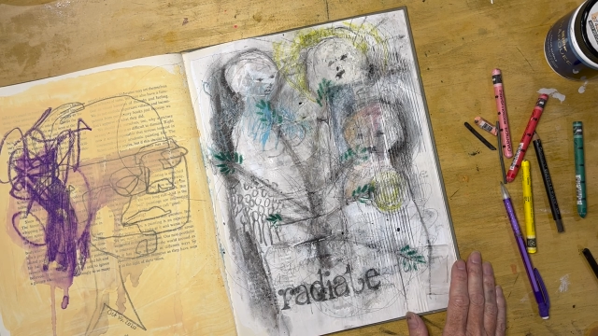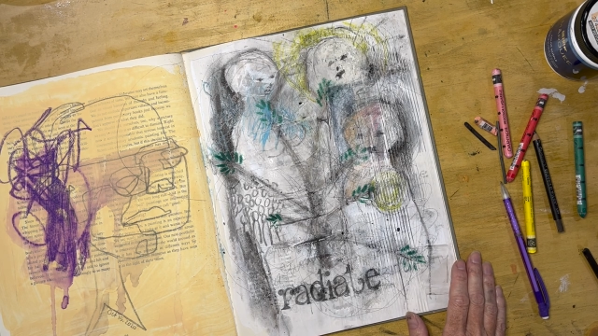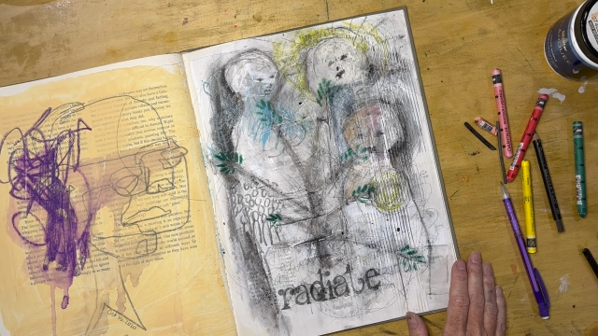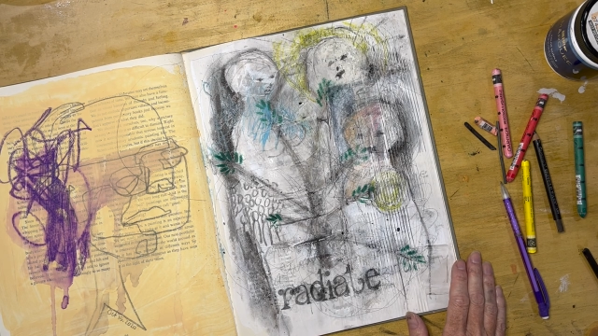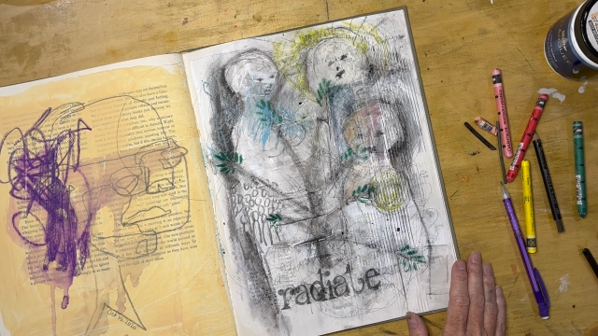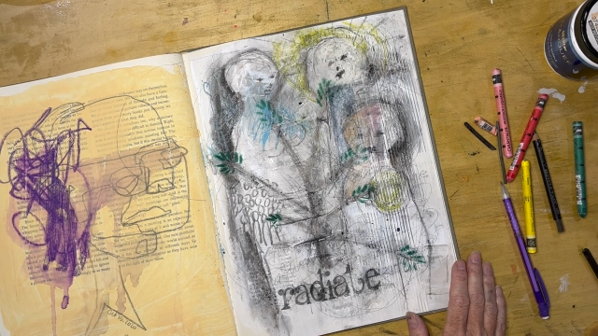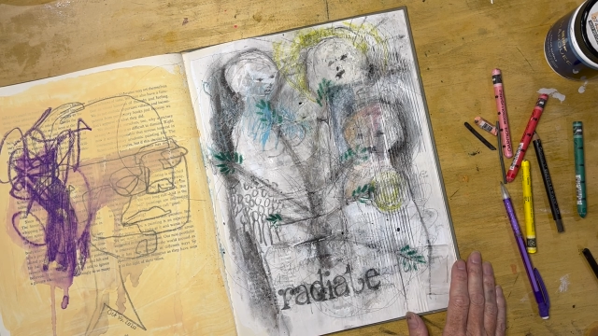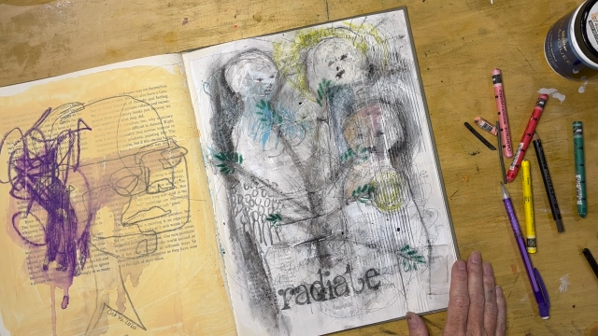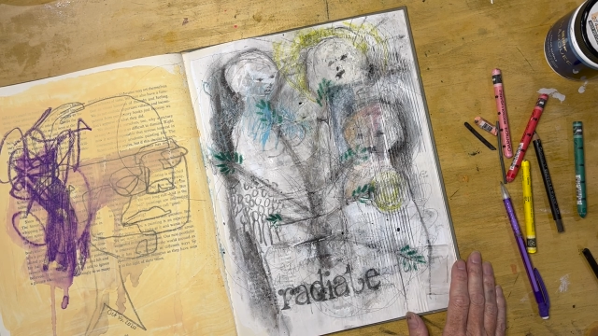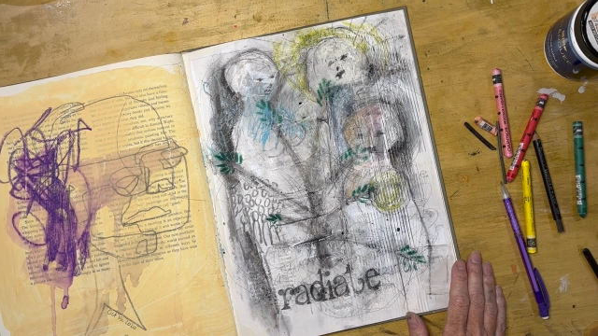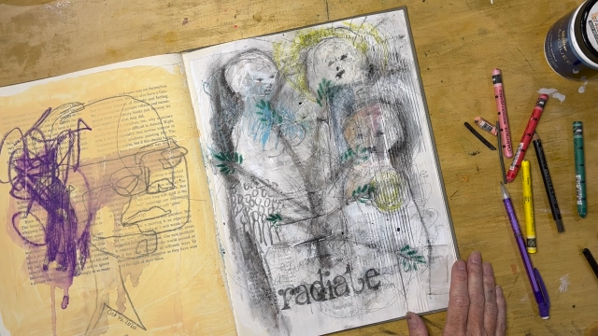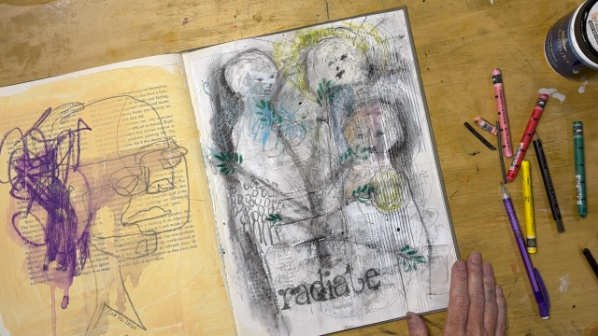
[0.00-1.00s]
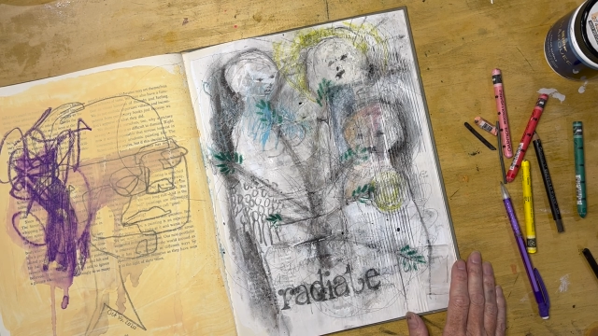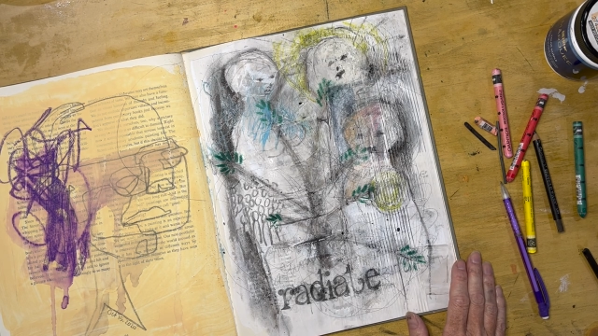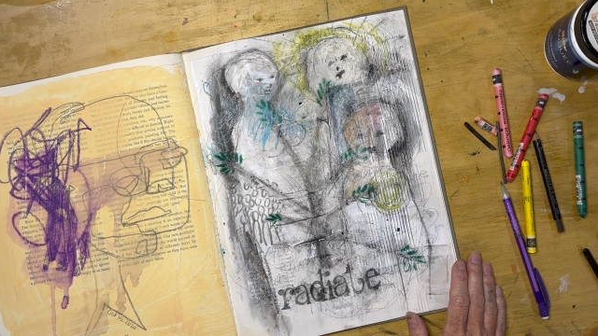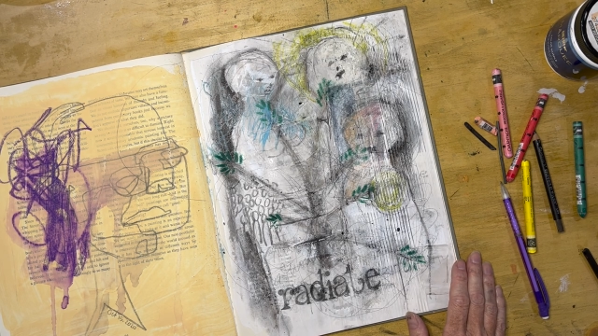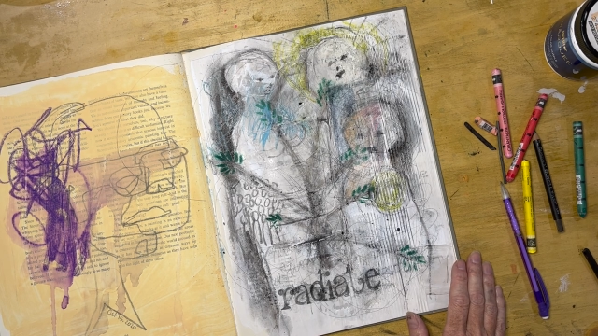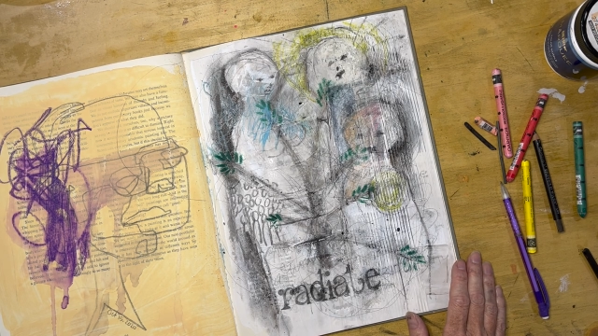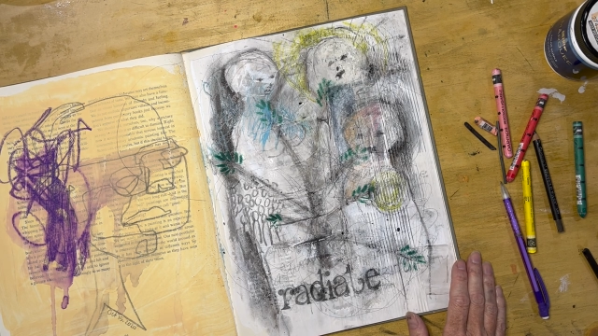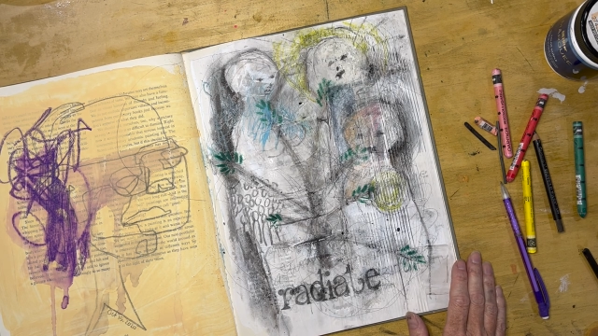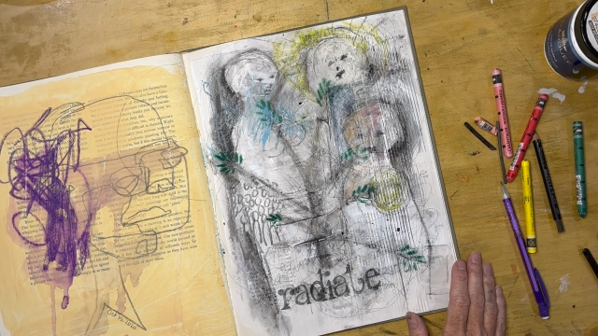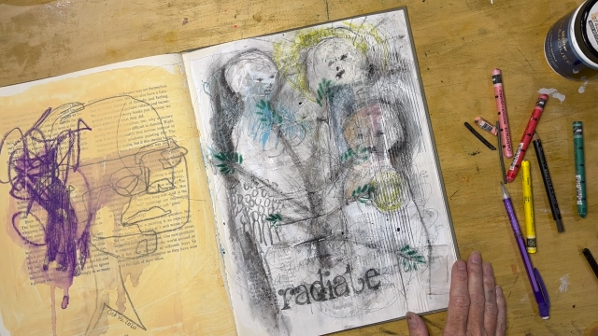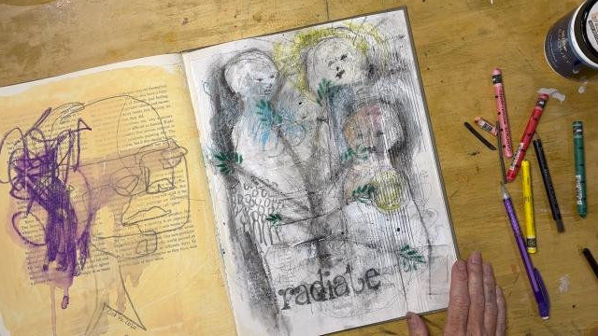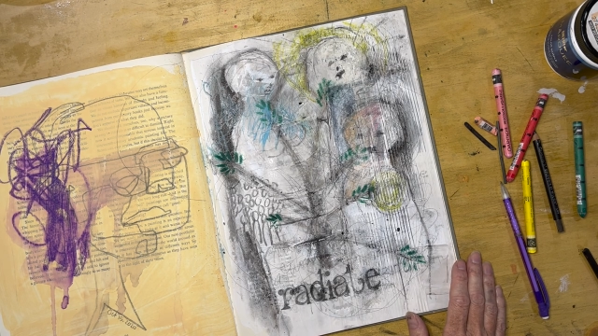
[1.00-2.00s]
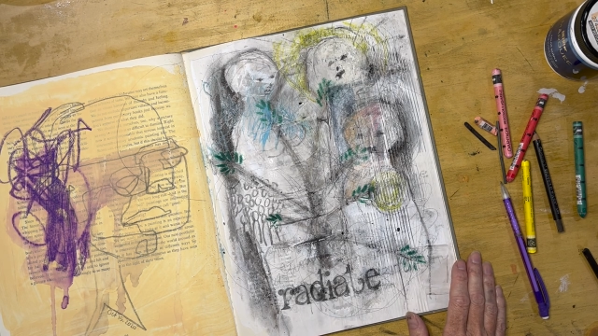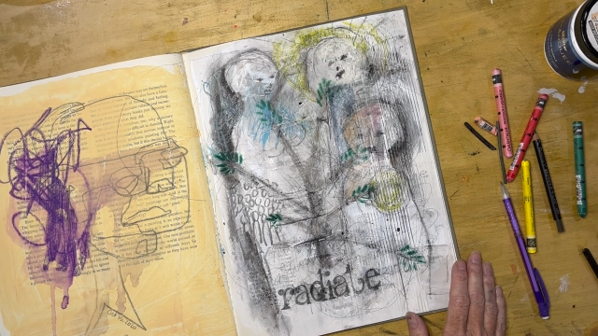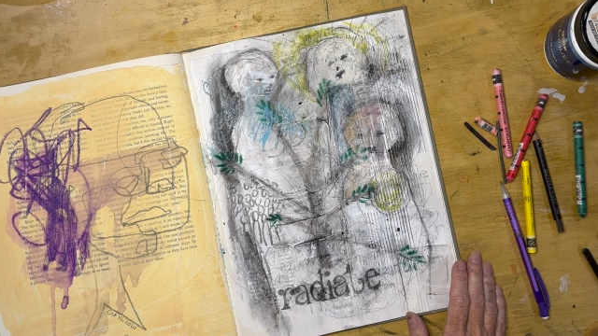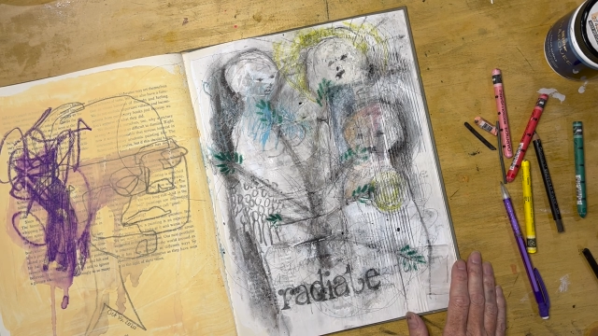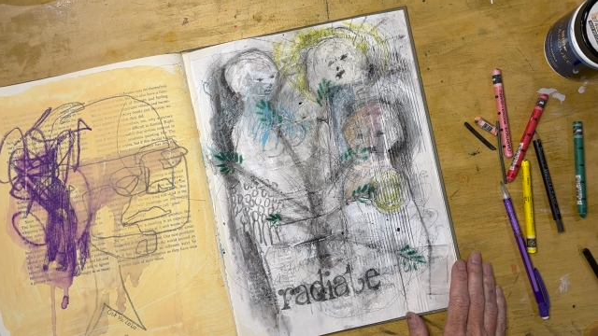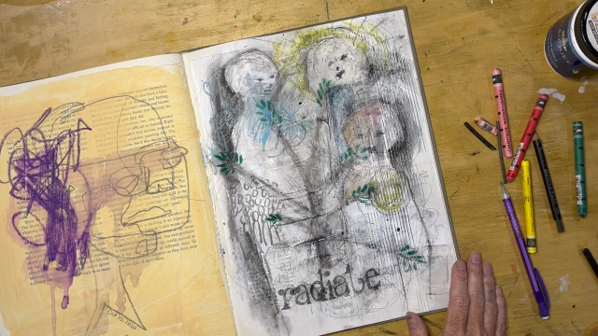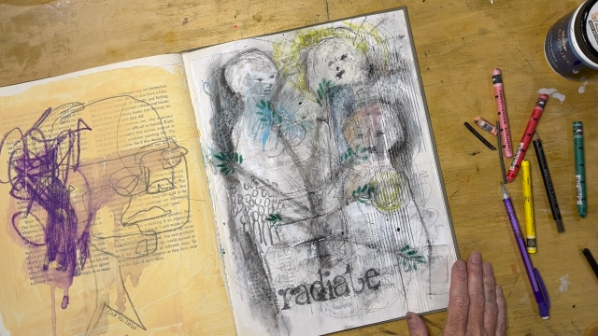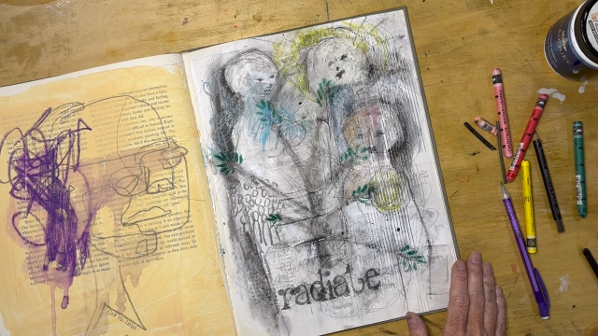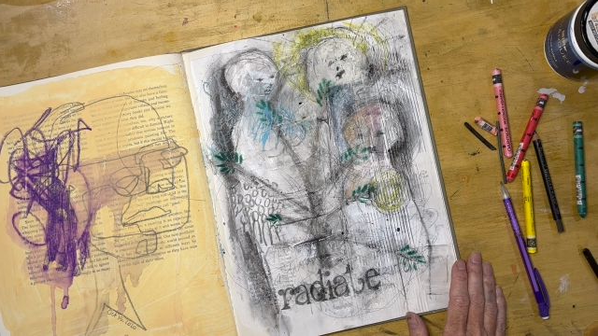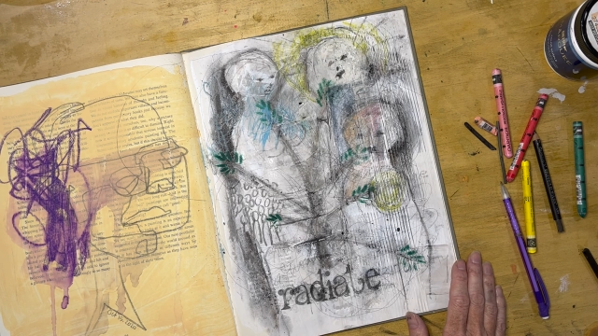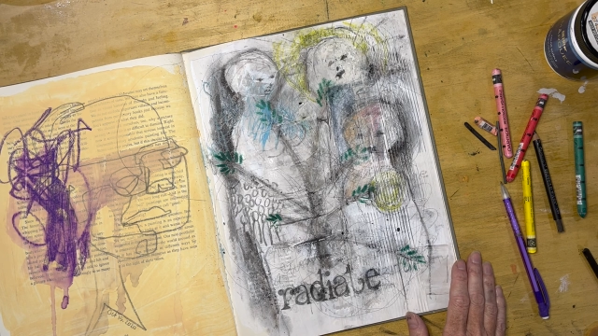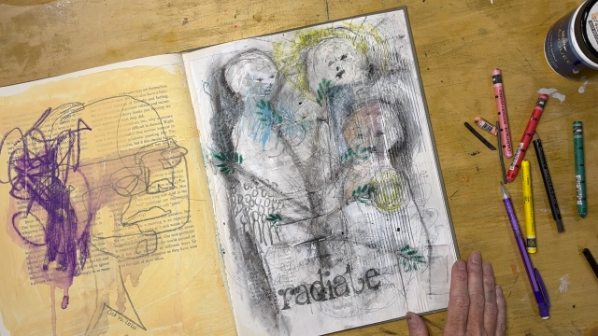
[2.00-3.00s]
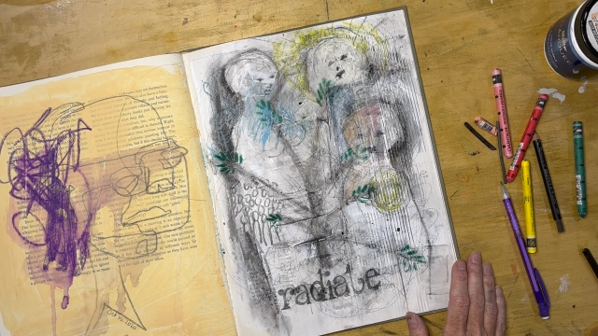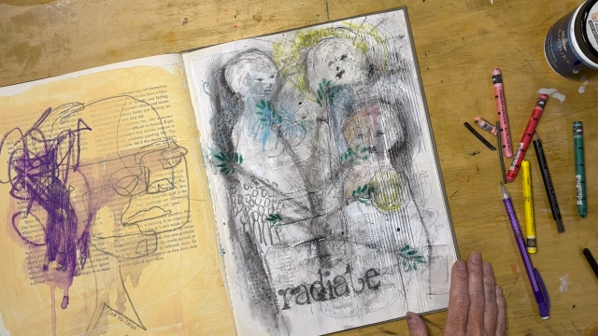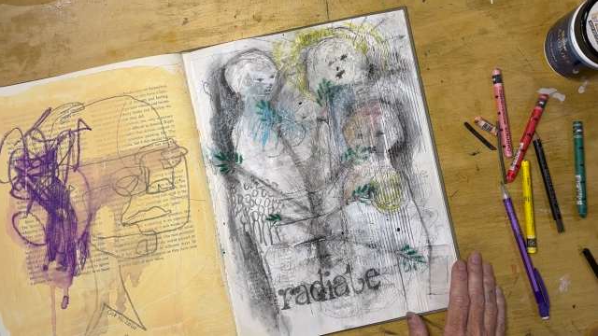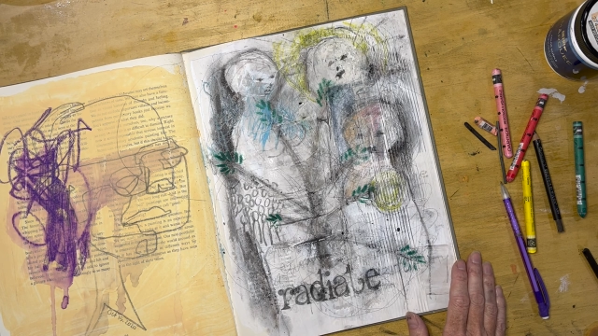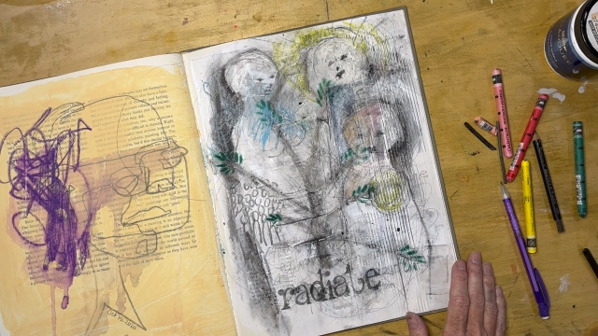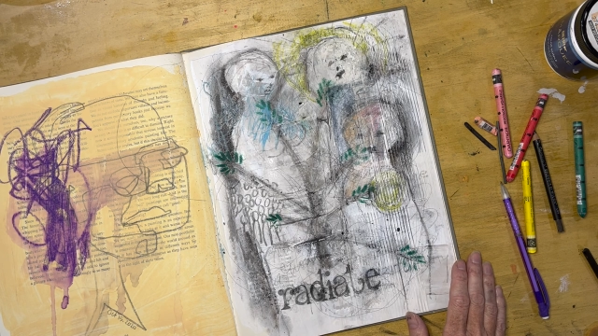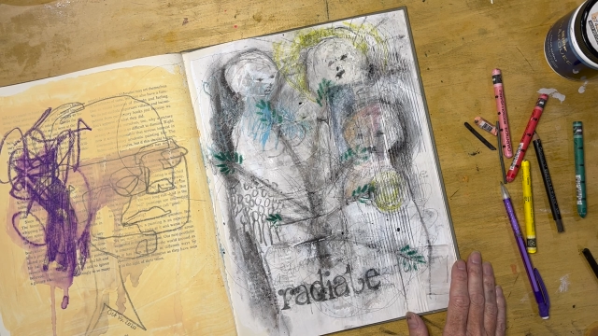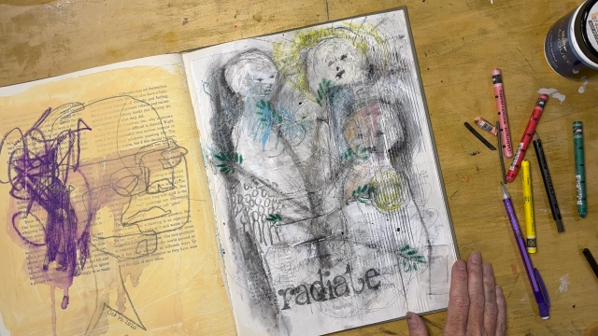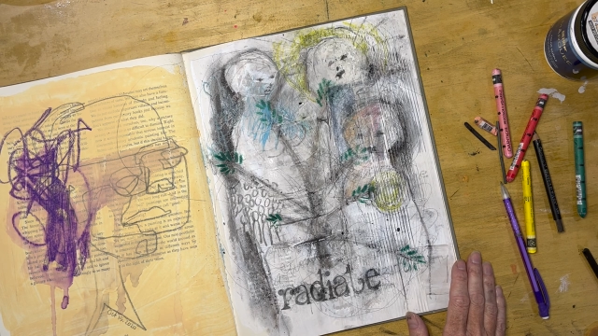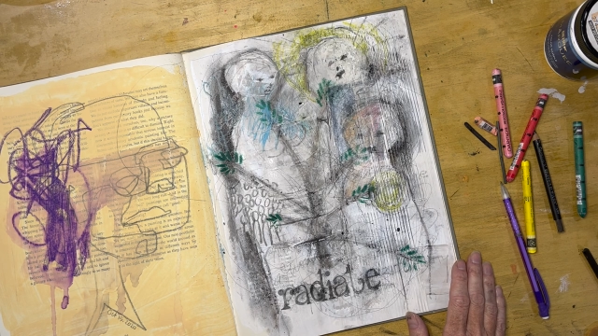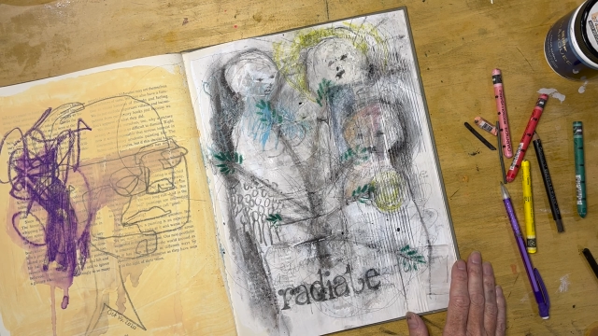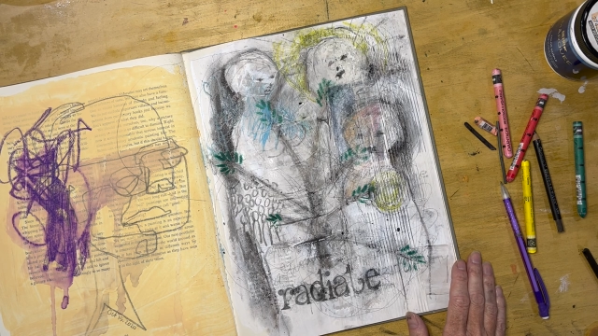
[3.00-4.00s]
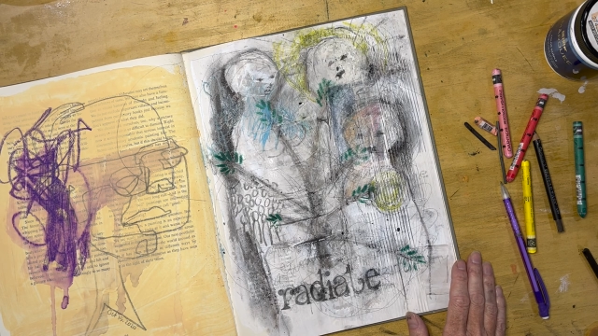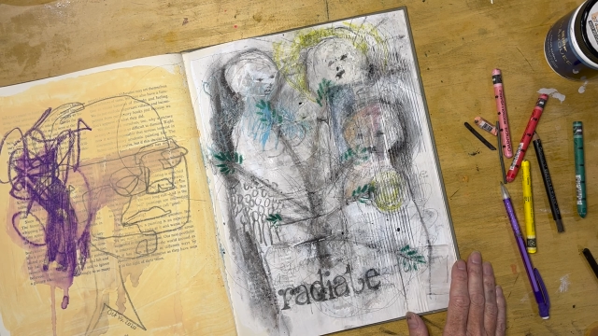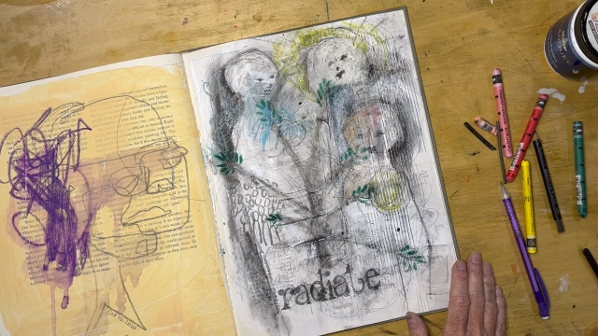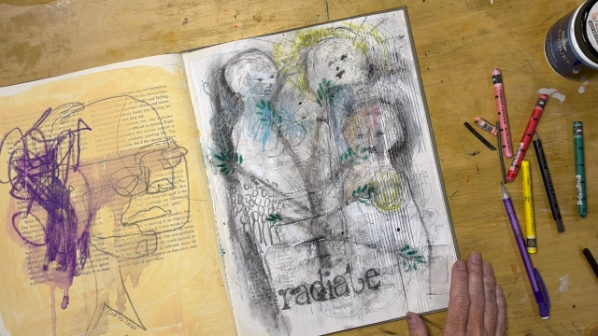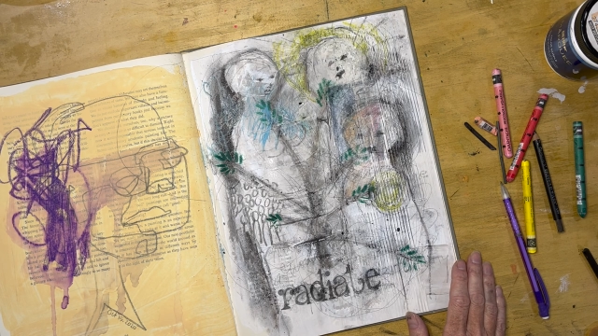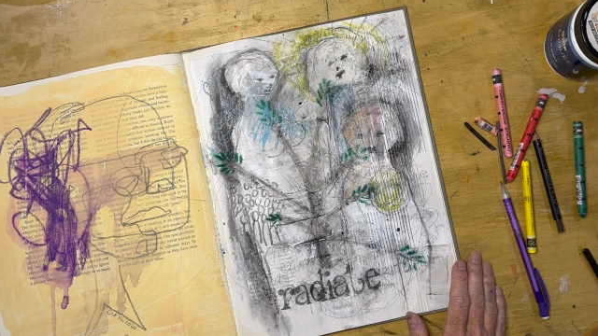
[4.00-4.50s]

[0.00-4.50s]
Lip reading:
No face is visible, so there are no lips to read.